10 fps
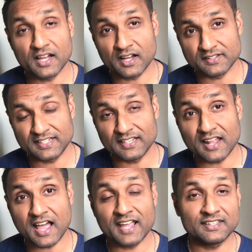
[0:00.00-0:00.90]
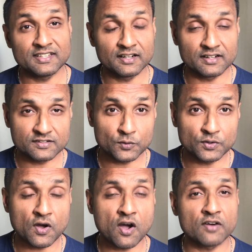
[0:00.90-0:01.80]
uh, Z-Lite, uh,
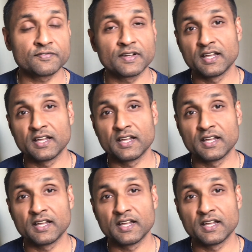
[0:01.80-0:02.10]
Sonoff,